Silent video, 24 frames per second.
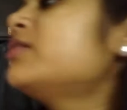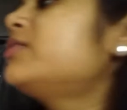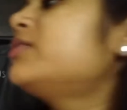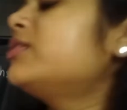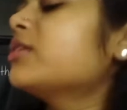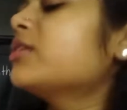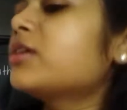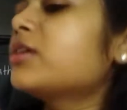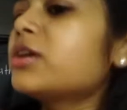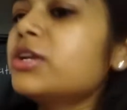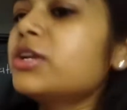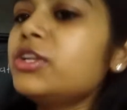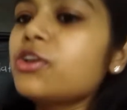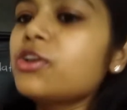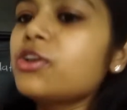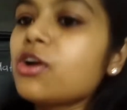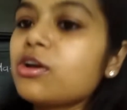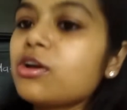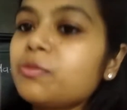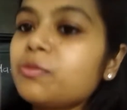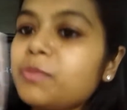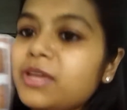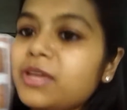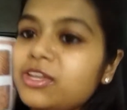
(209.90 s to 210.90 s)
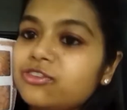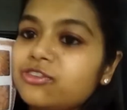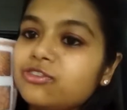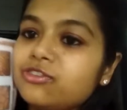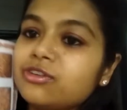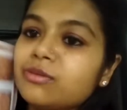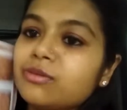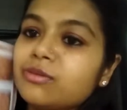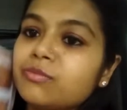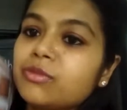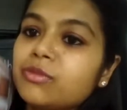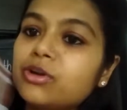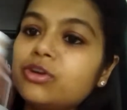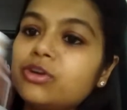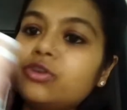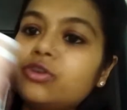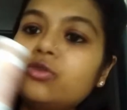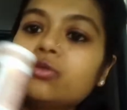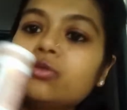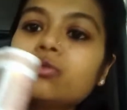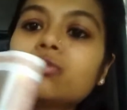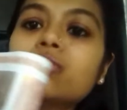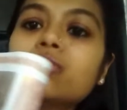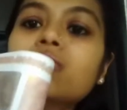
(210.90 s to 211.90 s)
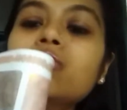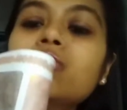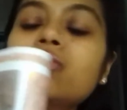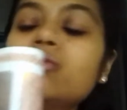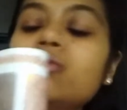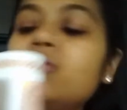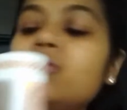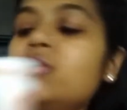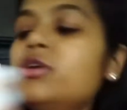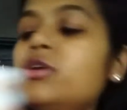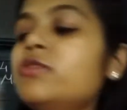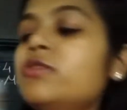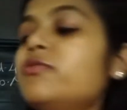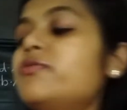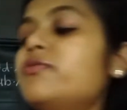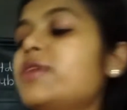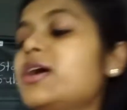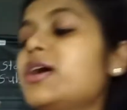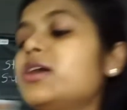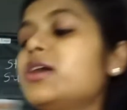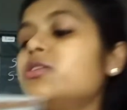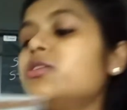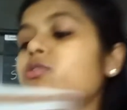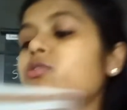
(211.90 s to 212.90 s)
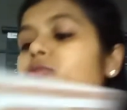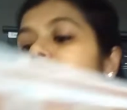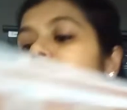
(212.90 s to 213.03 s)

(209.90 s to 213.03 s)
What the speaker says: Turn your page number 2 where you